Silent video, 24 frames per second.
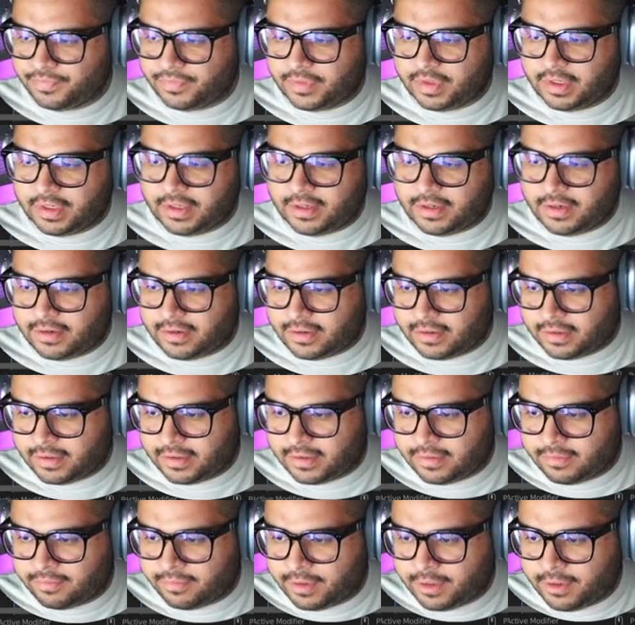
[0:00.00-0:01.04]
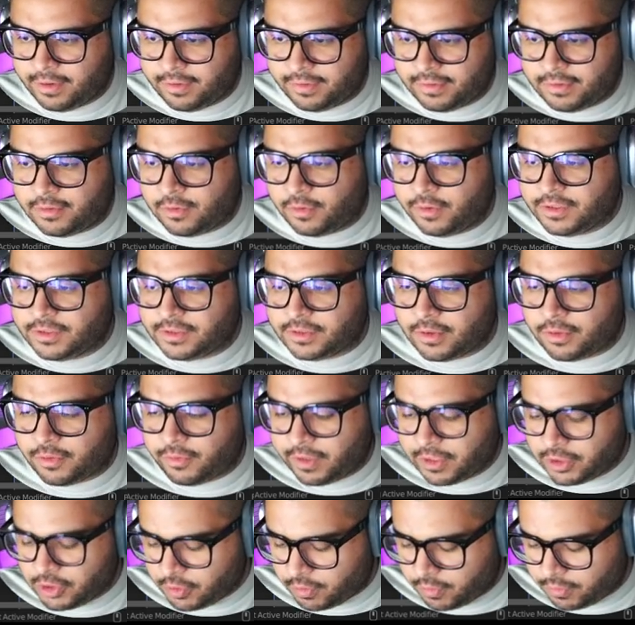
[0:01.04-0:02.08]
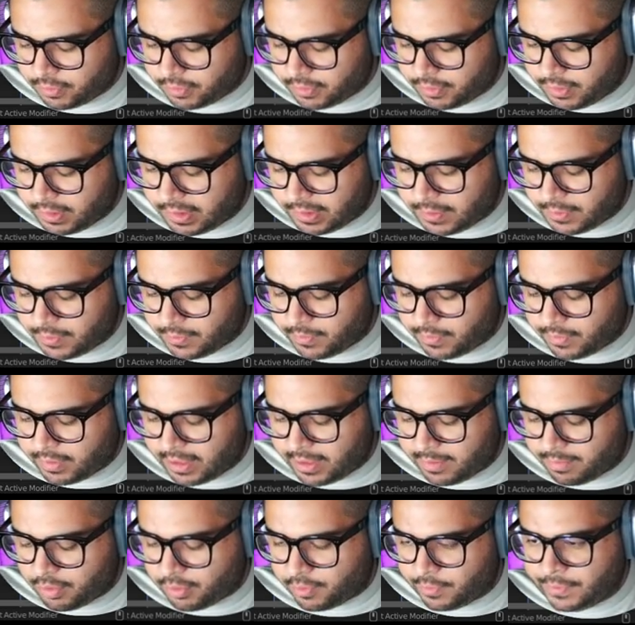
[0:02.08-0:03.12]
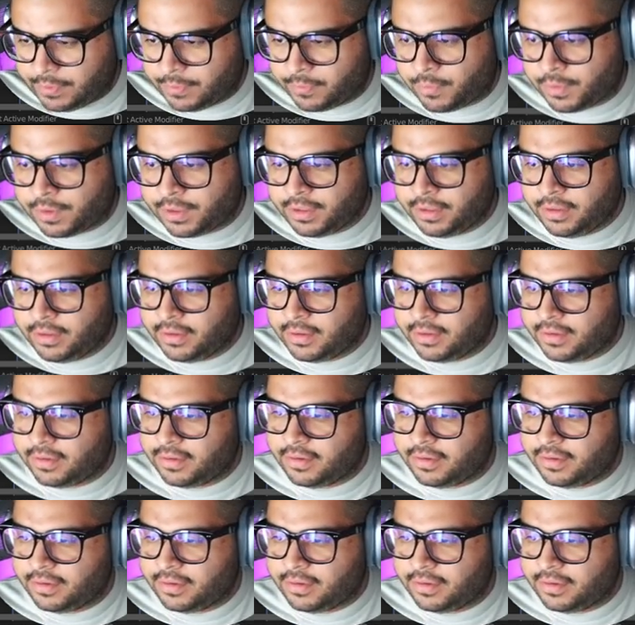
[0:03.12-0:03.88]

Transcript: And right here on noise threshold, do 0.5.